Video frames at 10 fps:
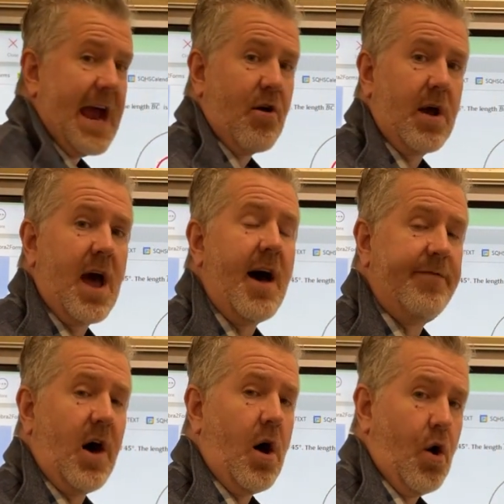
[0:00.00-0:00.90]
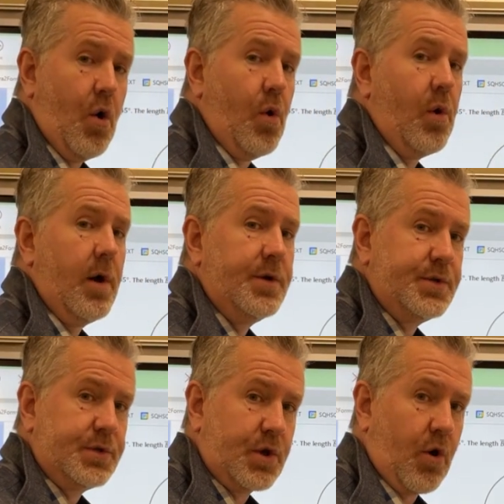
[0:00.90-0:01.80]
area of the whole
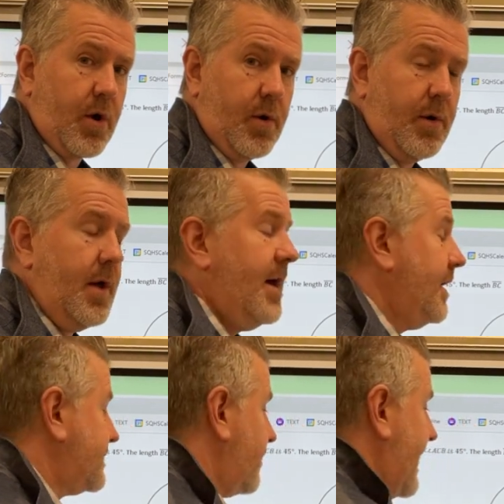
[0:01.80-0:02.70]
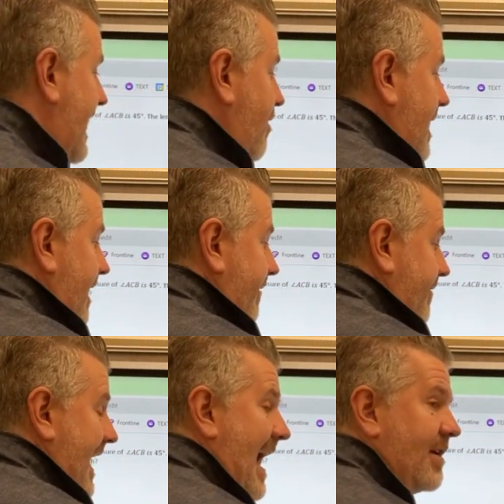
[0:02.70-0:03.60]
circle. So the area of
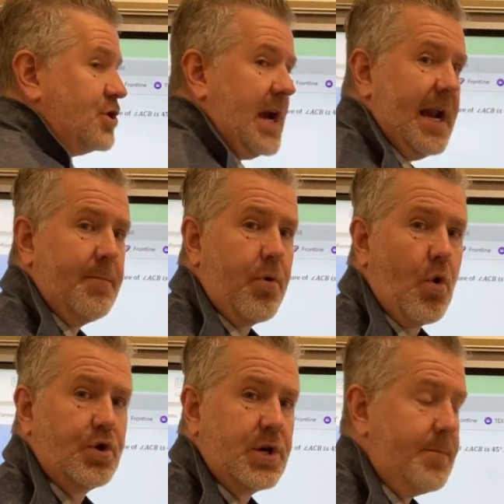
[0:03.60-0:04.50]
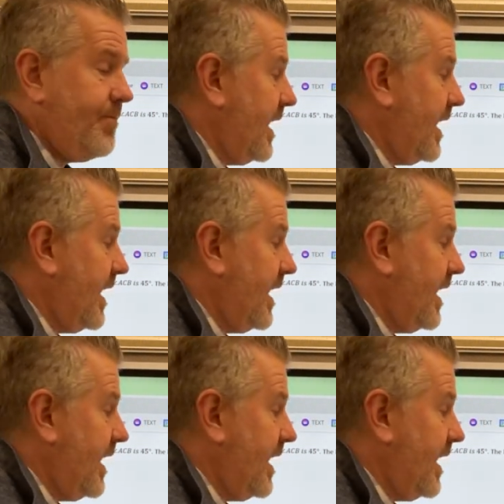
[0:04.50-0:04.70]
that shaded portion